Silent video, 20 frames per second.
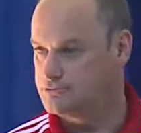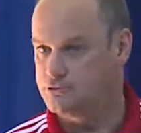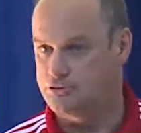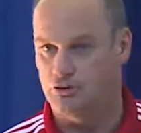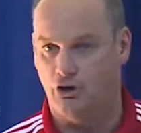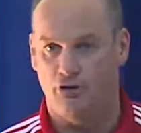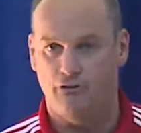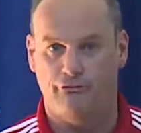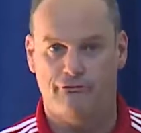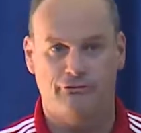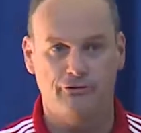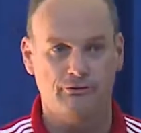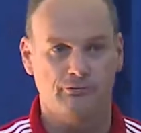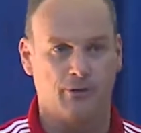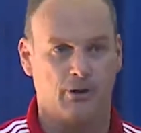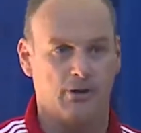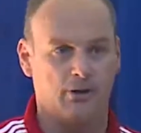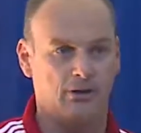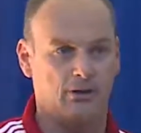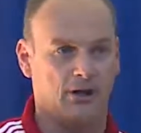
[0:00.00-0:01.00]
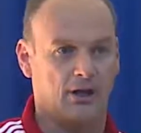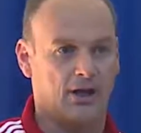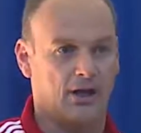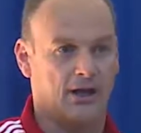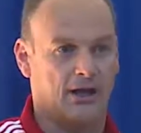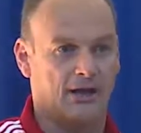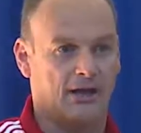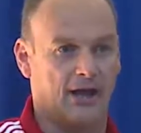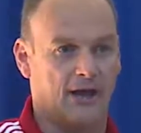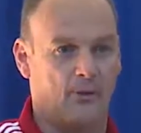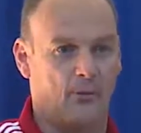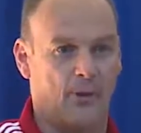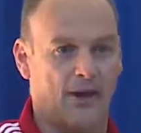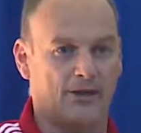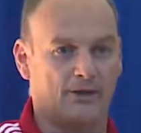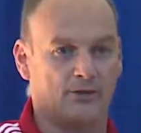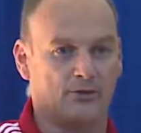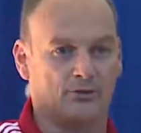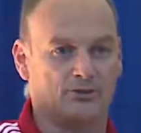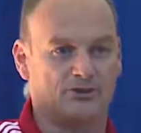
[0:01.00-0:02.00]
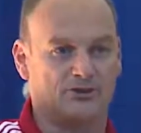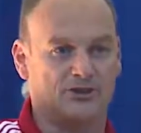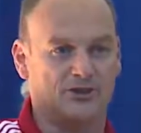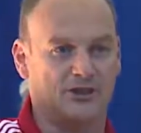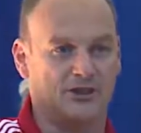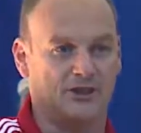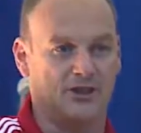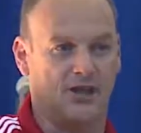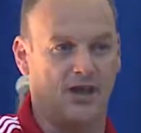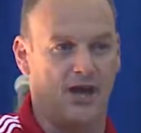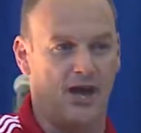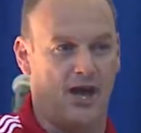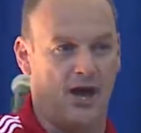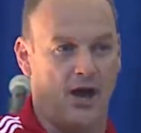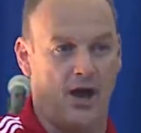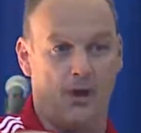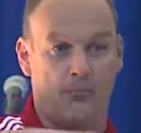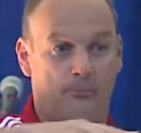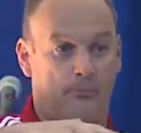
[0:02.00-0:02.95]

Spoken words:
So football, when you see a